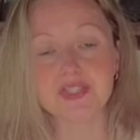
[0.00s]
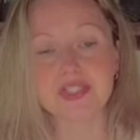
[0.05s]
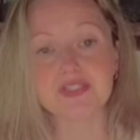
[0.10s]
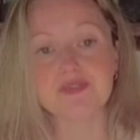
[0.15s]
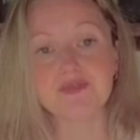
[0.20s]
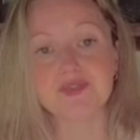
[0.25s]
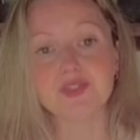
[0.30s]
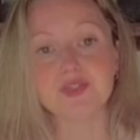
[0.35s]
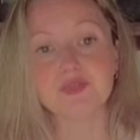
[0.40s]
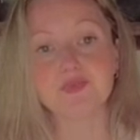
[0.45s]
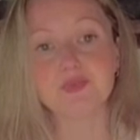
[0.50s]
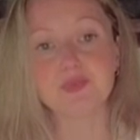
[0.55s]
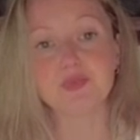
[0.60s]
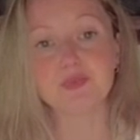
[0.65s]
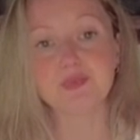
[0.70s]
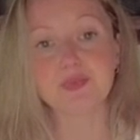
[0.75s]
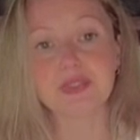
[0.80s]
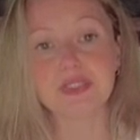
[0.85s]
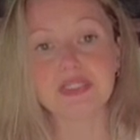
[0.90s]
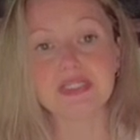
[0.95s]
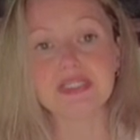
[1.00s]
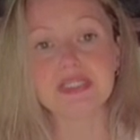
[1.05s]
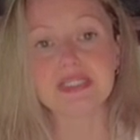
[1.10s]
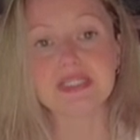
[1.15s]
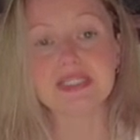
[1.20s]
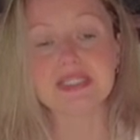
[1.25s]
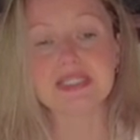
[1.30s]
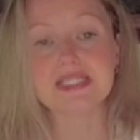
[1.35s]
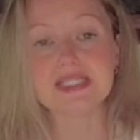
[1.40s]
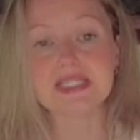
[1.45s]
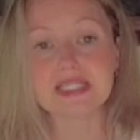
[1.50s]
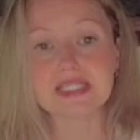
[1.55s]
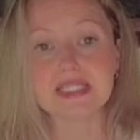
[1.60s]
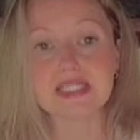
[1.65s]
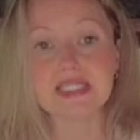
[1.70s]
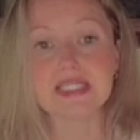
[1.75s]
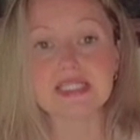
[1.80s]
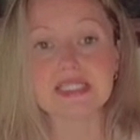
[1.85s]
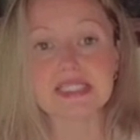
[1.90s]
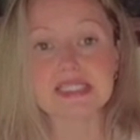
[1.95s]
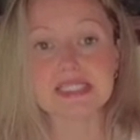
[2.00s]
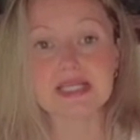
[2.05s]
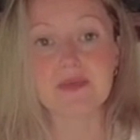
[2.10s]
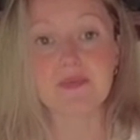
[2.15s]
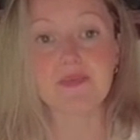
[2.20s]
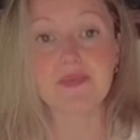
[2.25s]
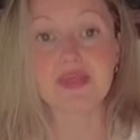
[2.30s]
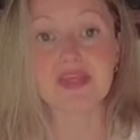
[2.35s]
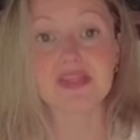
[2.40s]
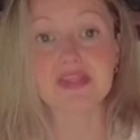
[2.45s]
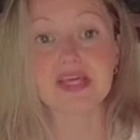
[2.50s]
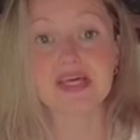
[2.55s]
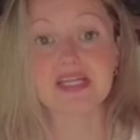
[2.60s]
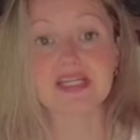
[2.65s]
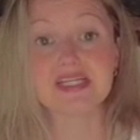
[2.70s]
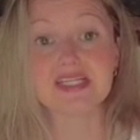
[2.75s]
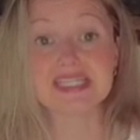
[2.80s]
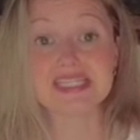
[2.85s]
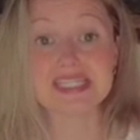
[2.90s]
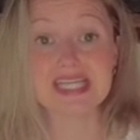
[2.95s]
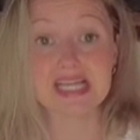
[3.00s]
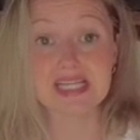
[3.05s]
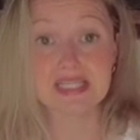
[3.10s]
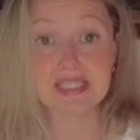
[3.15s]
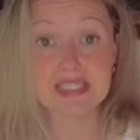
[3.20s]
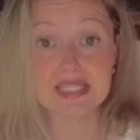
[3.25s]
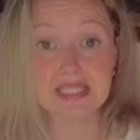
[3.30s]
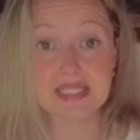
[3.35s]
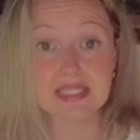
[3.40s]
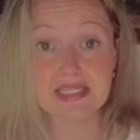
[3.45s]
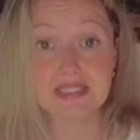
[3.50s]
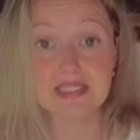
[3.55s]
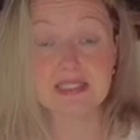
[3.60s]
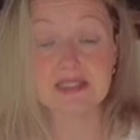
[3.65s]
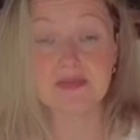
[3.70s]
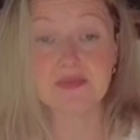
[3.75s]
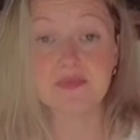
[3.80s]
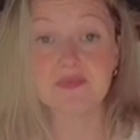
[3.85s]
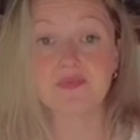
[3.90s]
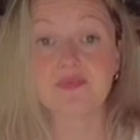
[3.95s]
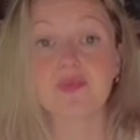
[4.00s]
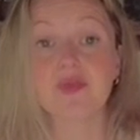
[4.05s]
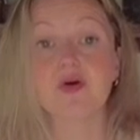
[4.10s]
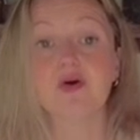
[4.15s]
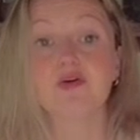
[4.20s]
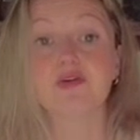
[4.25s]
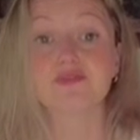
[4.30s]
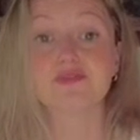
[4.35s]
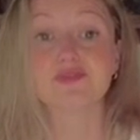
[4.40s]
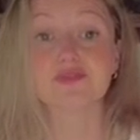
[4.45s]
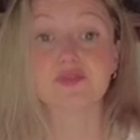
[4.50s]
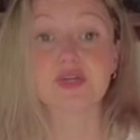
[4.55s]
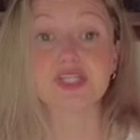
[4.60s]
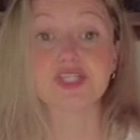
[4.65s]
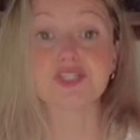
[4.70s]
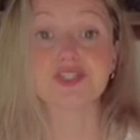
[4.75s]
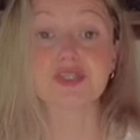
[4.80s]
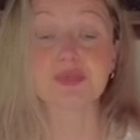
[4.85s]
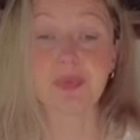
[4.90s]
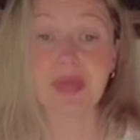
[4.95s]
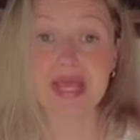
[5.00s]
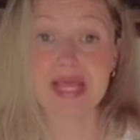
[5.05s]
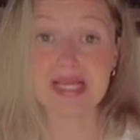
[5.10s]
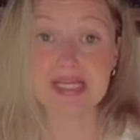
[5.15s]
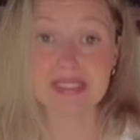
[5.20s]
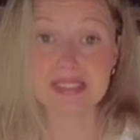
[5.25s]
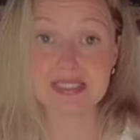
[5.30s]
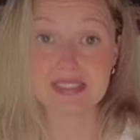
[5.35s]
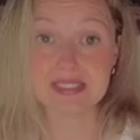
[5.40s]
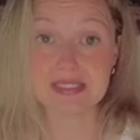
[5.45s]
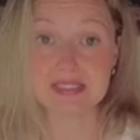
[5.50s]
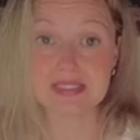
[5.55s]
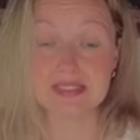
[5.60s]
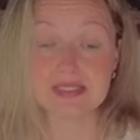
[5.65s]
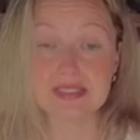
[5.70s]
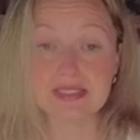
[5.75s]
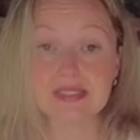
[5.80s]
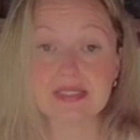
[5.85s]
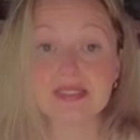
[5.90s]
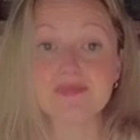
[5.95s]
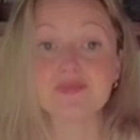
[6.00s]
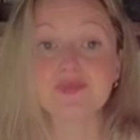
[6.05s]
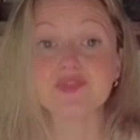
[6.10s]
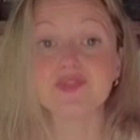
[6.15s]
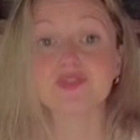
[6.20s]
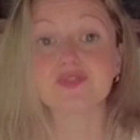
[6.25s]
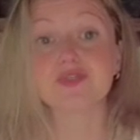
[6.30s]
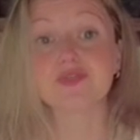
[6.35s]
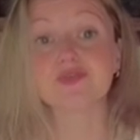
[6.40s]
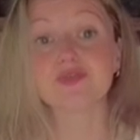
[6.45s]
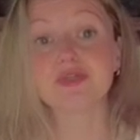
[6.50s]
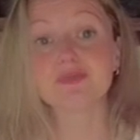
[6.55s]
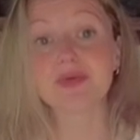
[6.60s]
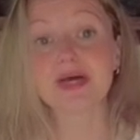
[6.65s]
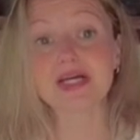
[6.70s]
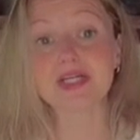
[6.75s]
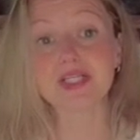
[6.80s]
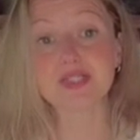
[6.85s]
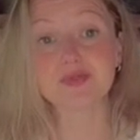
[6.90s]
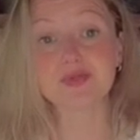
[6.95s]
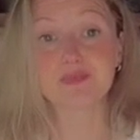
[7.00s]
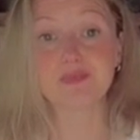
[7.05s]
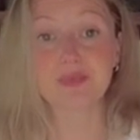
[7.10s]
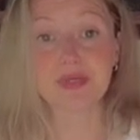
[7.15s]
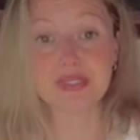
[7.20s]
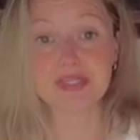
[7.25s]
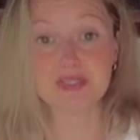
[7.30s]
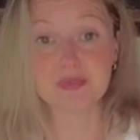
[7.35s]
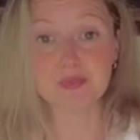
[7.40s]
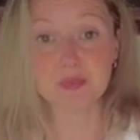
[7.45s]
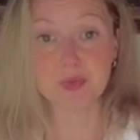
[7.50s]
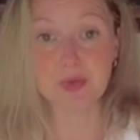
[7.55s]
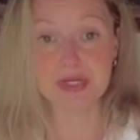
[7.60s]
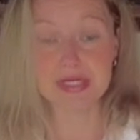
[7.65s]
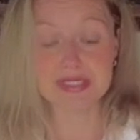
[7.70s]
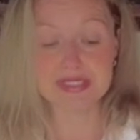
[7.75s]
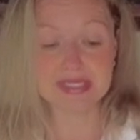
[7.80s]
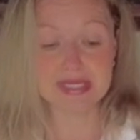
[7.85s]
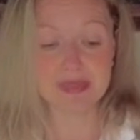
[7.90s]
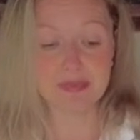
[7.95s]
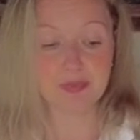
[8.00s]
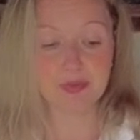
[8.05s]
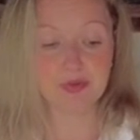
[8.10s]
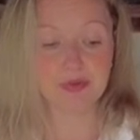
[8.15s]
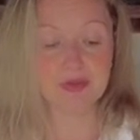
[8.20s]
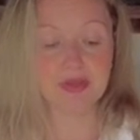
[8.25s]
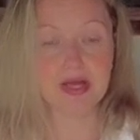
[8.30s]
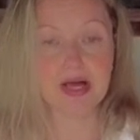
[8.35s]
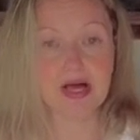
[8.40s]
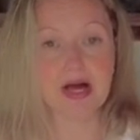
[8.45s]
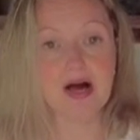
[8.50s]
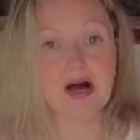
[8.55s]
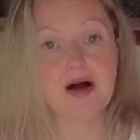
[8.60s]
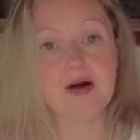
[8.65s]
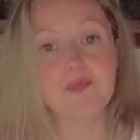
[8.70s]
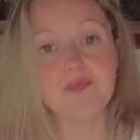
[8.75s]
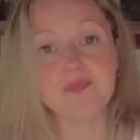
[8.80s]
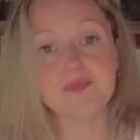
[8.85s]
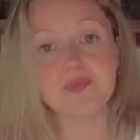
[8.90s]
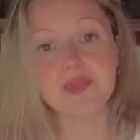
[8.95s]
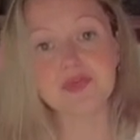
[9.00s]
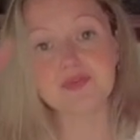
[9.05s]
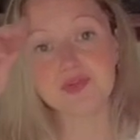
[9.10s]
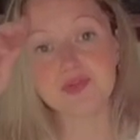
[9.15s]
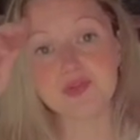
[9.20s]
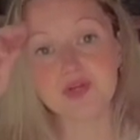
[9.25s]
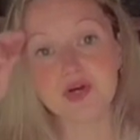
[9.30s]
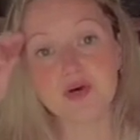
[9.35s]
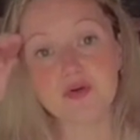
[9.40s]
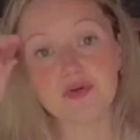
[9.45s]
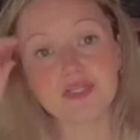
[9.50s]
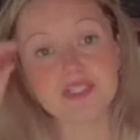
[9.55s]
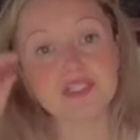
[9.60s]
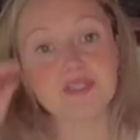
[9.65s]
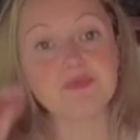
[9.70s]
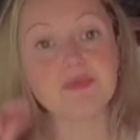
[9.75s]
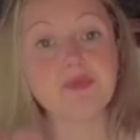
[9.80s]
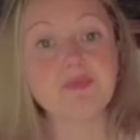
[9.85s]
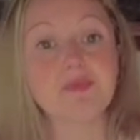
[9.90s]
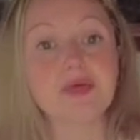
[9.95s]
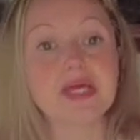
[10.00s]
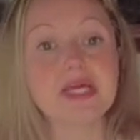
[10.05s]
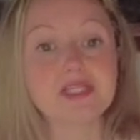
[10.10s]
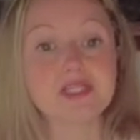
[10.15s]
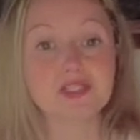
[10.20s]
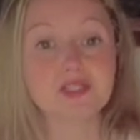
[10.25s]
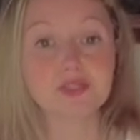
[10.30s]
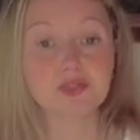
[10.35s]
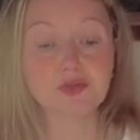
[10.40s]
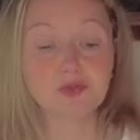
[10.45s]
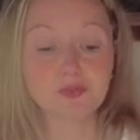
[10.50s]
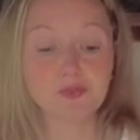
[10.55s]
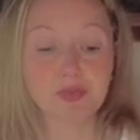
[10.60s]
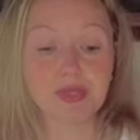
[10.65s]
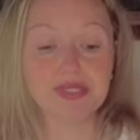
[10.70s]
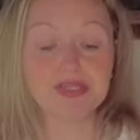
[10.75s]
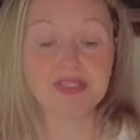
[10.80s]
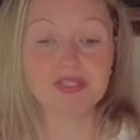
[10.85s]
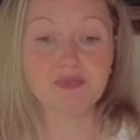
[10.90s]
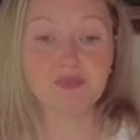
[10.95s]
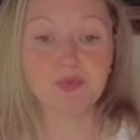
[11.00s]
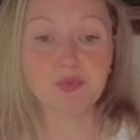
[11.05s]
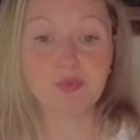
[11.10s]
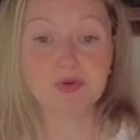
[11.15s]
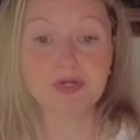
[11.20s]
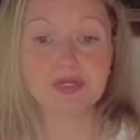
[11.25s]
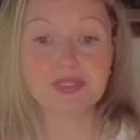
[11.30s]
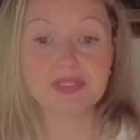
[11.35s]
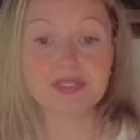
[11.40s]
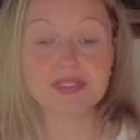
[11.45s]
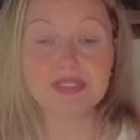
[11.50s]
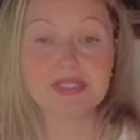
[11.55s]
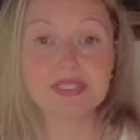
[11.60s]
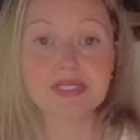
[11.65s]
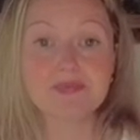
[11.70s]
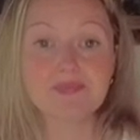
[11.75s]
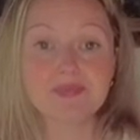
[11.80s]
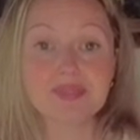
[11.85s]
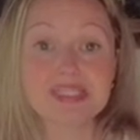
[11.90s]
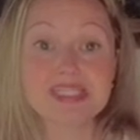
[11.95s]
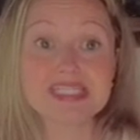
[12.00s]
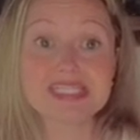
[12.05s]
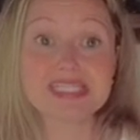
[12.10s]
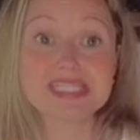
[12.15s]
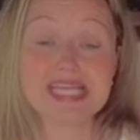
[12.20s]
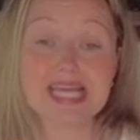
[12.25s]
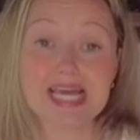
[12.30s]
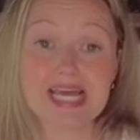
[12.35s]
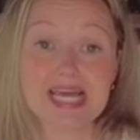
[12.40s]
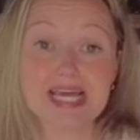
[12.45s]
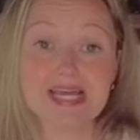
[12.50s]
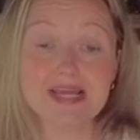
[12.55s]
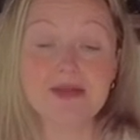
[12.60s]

you will be sticking it to something that is delicate or freshly painted. So going back to our baseboard example, um, if you're going to be painting your baseboards today